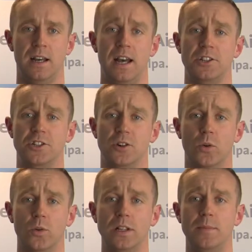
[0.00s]
It should
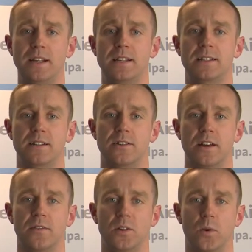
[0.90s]
only be considered
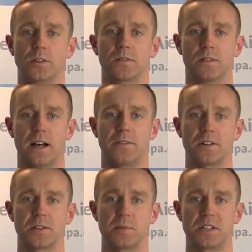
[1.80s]
if you want to fly for
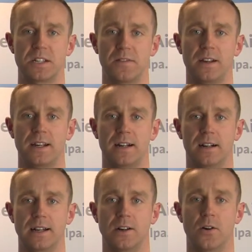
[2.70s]
a specific
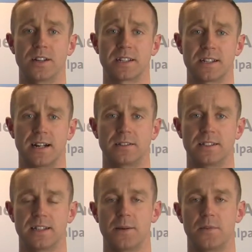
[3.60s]
airline on a
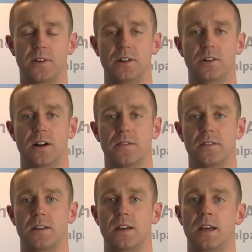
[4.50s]
certain type of aircraft.
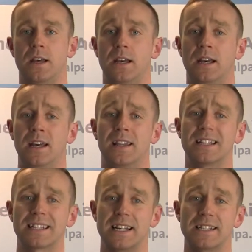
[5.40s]

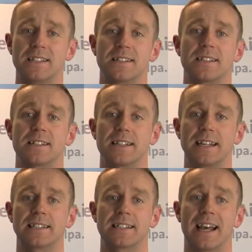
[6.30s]
This licence is
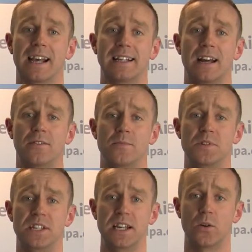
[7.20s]
designed to get a cadet from
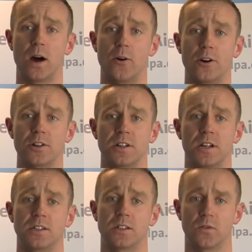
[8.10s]
0 hours
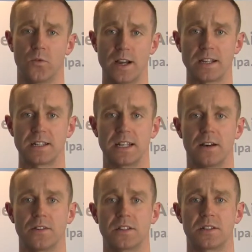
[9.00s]
to the right seat
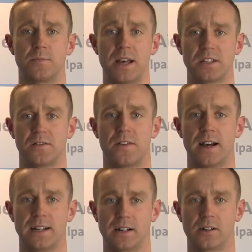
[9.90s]
of a
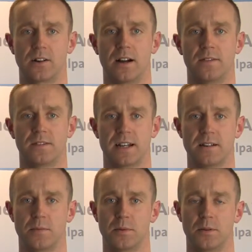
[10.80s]
specified aircraft type.